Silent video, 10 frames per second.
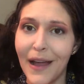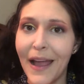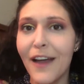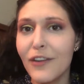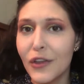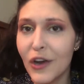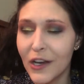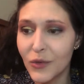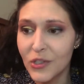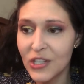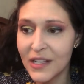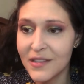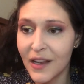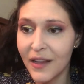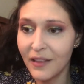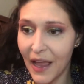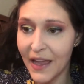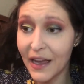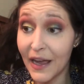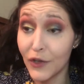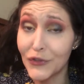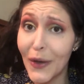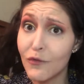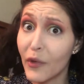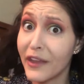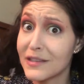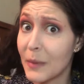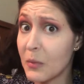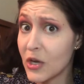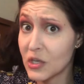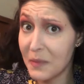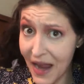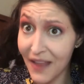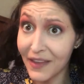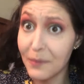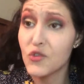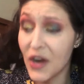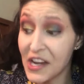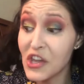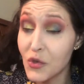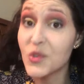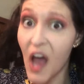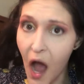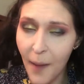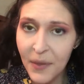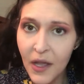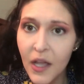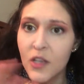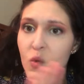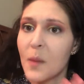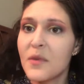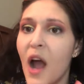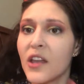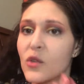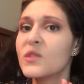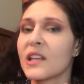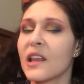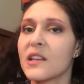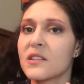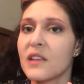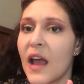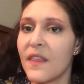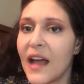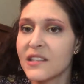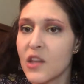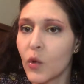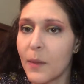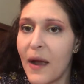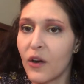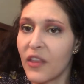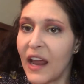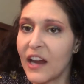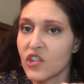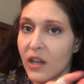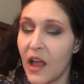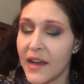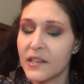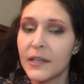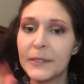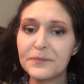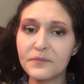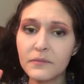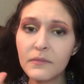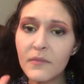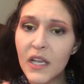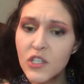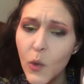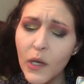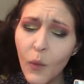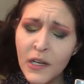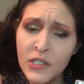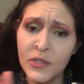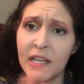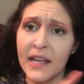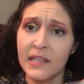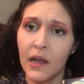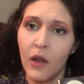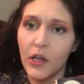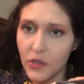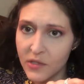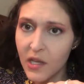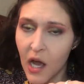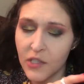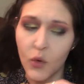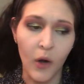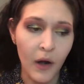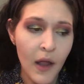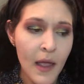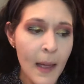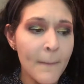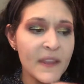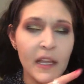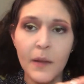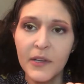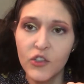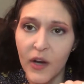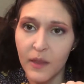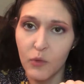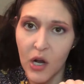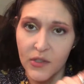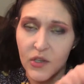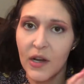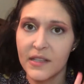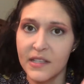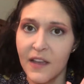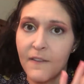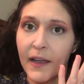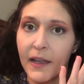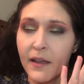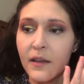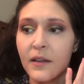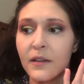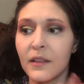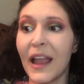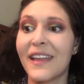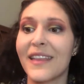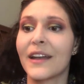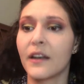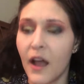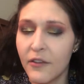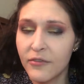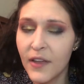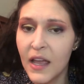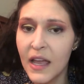I have other contour shades that I like. I also have one that's in my Project Pan that I'm trying to use up. So I'm not using this, and that's the only powder that I actually liked. So what I wanna do today is I'll use the contour, but then I'm gonna try the bronzer and see if I like that enough.